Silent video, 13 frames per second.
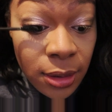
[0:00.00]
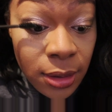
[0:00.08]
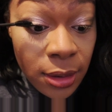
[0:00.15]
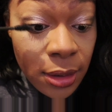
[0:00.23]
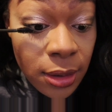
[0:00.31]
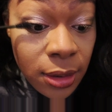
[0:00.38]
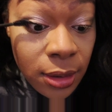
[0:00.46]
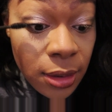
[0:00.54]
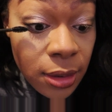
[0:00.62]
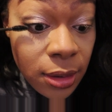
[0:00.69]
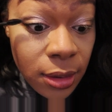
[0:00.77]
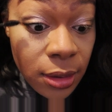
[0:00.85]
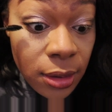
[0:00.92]

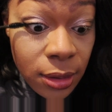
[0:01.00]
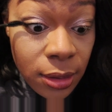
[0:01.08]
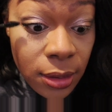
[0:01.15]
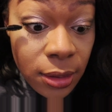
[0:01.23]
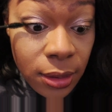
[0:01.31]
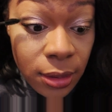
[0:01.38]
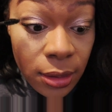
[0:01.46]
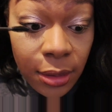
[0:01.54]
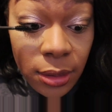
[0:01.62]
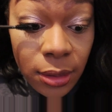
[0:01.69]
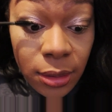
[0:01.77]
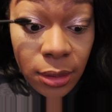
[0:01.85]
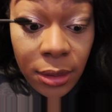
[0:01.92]

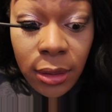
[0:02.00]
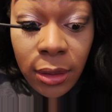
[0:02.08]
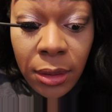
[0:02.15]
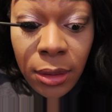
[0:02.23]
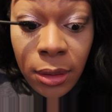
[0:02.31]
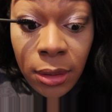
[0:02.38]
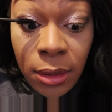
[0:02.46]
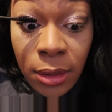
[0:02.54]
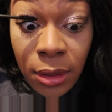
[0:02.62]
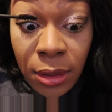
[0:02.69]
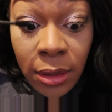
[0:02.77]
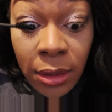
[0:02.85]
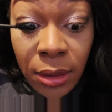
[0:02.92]

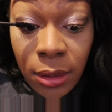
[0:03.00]
No one is speaking in this clip.